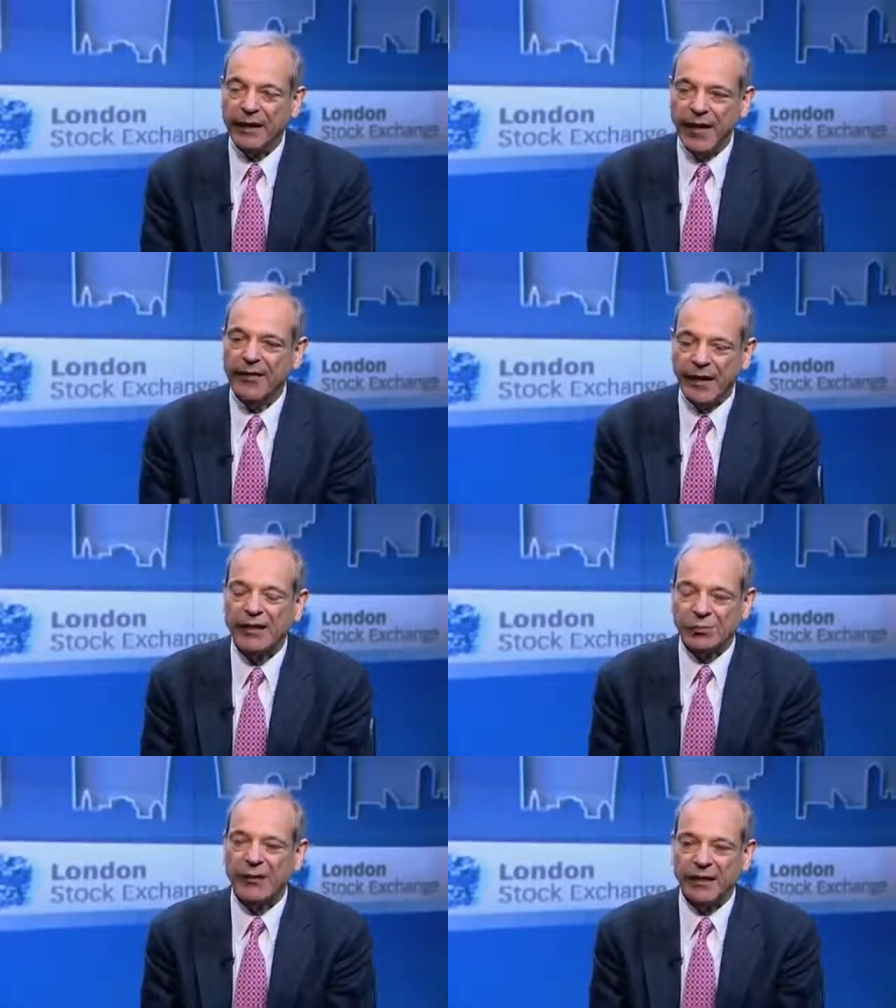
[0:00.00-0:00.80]
And
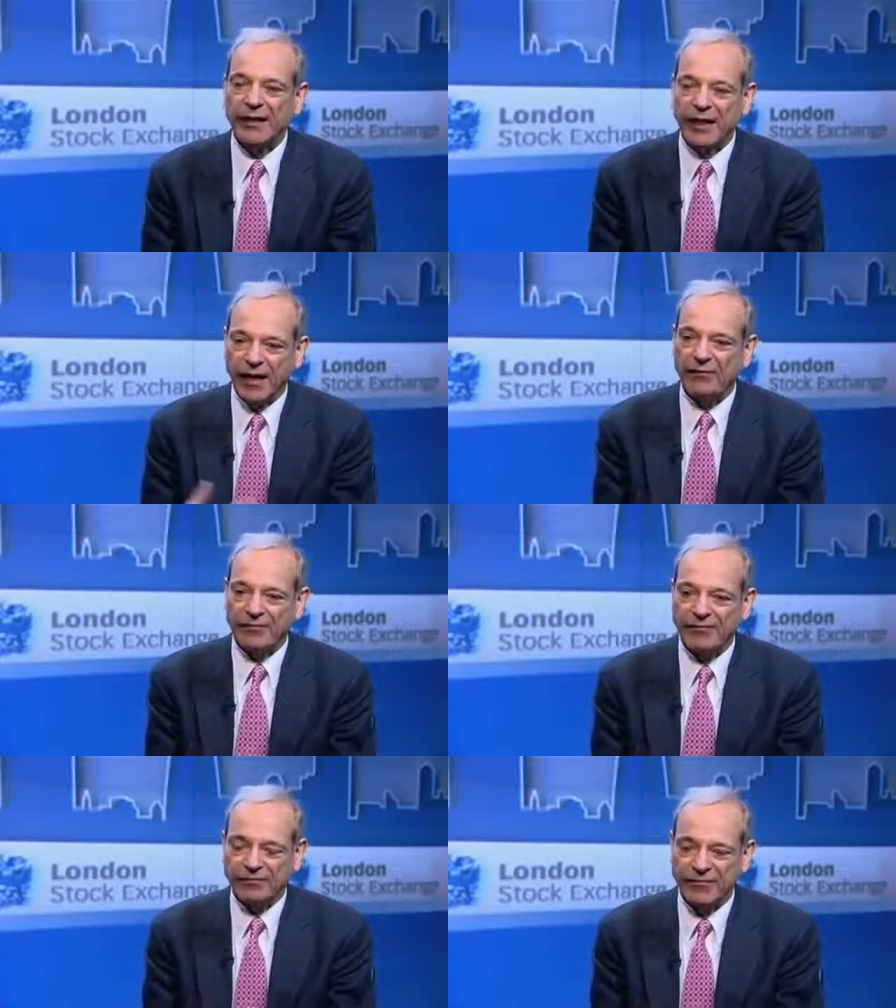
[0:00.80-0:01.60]
that's one thing
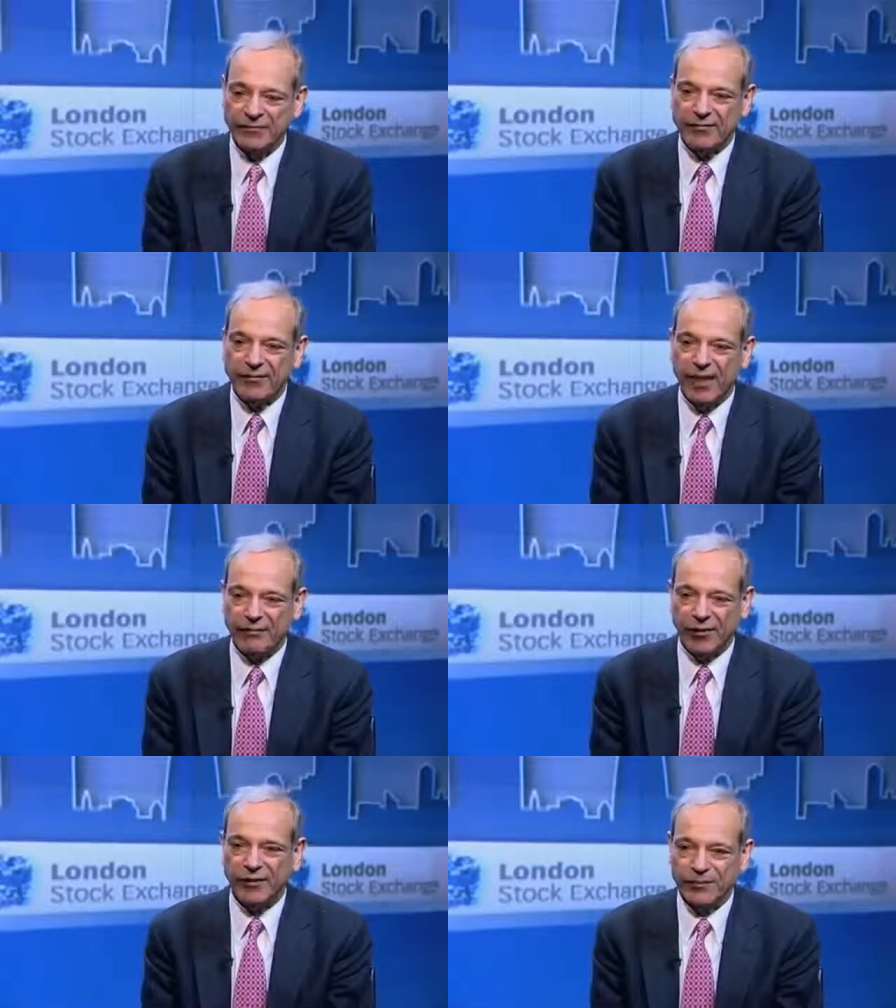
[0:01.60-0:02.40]

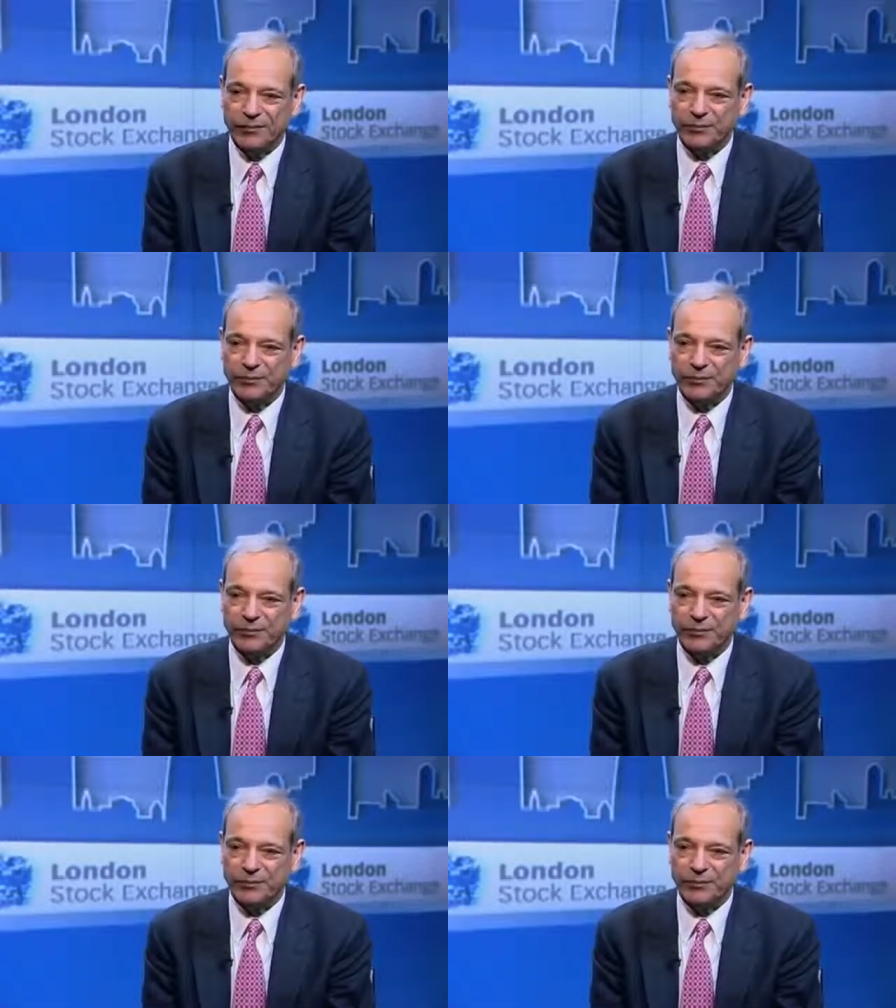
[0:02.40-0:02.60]
I've learned.